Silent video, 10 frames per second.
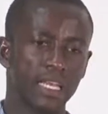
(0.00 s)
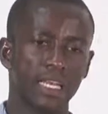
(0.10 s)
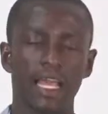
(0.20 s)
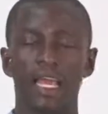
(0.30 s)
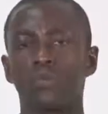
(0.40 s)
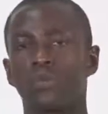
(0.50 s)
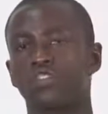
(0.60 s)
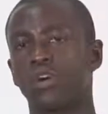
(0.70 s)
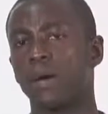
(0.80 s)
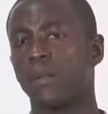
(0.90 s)
Then we
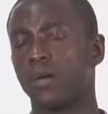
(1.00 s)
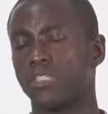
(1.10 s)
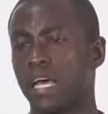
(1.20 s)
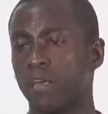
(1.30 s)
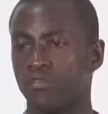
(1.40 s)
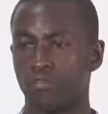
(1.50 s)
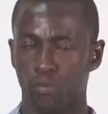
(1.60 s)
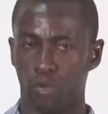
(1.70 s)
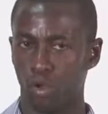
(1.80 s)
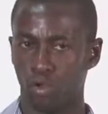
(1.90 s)
talk about
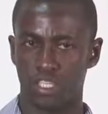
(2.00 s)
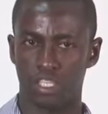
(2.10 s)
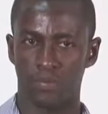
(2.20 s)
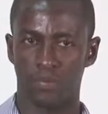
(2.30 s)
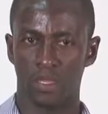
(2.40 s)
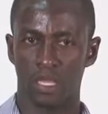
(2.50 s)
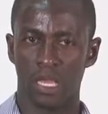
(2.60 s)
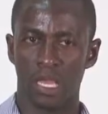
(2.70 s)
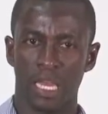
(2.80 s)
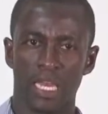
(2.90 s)
anthropology.
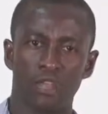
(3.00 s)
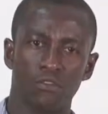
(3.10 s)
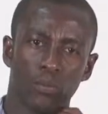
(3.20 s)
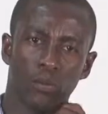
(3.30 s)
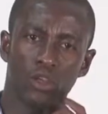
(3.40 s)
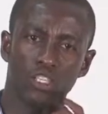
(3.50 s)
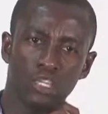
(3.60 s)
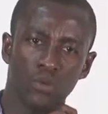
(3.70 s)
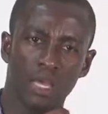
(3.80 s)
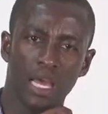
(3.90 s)
In
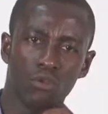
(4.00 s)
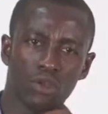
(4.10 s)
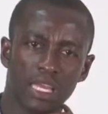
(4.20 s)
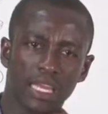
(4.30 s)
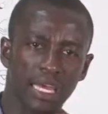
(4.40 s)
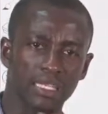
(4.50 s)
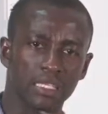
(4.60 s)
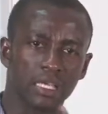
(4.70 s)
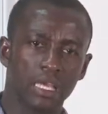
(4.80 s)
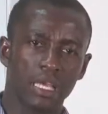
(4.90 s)
anthropology, we are looking
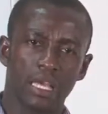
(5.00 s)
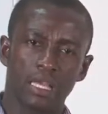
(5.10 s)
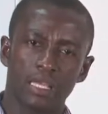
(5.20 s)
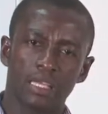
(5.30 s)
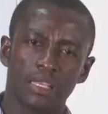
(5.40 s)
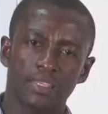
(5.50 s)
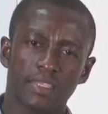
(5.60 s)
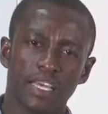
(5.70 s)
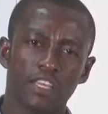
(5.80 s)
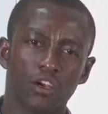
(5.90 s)
at the
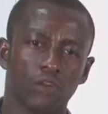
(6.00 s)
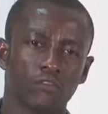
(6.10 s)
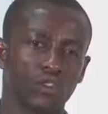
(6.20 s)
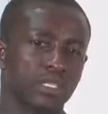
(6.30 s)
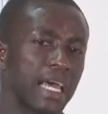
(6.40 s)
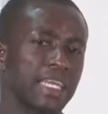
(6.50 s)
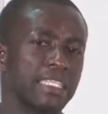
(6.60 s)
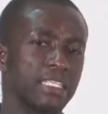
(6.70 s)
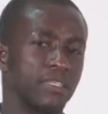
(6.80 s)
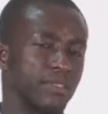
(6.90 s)
study of
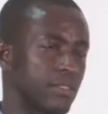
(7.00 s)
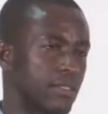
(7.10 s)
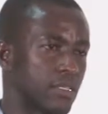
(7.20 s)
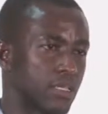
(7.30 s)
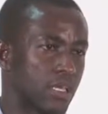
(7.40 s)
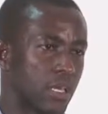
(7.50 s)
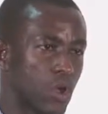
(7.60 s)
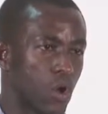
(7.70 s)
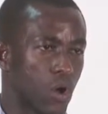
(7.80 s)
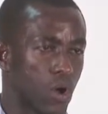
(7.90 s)
societies.
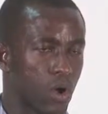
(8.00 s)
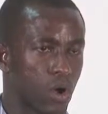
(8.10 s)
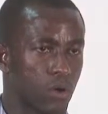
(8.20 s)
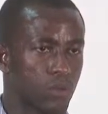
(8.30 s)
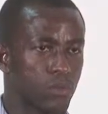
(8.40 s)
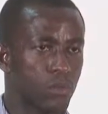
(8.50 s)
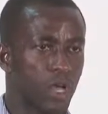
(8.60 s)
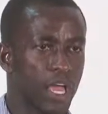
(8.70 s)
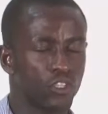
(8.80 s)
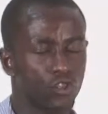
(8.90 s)

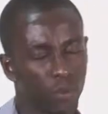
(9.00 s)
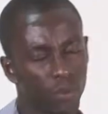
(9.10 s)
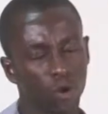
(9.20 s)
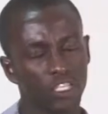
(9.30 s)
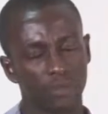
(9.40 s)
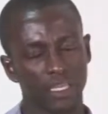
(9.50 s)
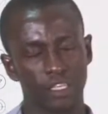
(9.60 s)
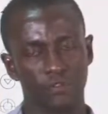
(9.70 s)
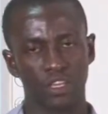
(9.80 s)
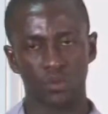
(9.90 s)
And to be more
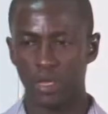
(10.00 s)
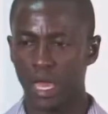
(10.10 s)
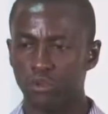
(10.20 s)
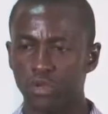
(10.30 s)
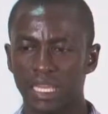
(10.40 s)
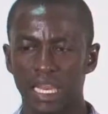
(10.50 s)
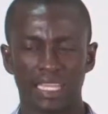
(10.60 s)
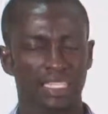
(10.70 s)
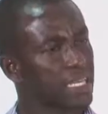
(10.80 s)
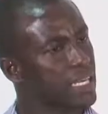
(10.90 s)
specific, we are looking
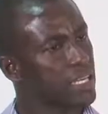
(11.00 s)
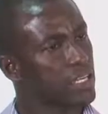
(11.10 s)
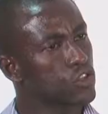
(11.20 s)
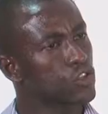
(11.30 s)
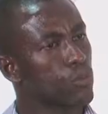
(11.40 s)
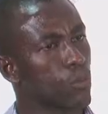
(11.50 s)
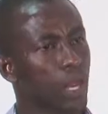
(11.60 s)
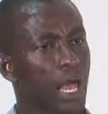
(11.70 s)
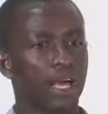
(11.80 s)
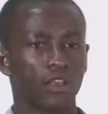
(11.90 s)
at
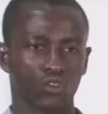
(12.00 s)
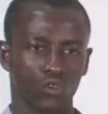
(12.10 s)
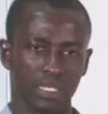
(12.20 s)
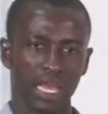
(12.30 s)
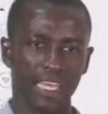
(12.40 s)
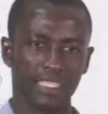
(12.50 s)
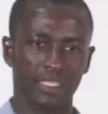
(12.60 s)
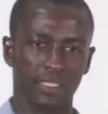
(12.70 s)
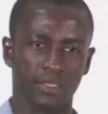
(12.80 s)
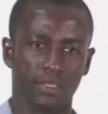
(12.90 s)
smaller
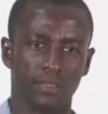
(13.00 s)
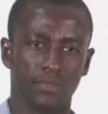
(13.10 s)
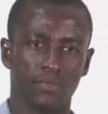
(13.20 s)
societies.